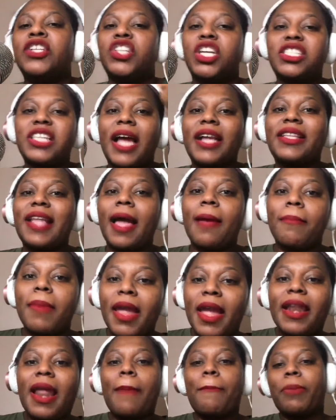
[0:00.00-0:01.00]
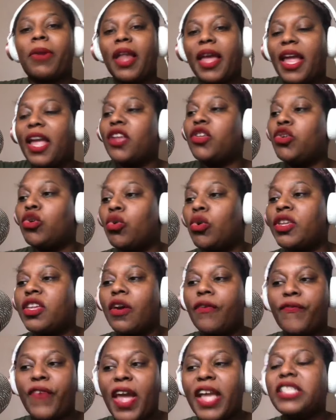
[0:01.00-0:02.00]
Just like that man that playing you
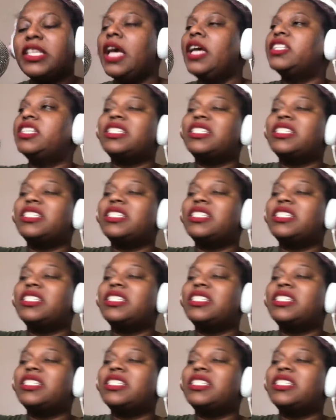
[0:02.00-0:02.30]
in your face.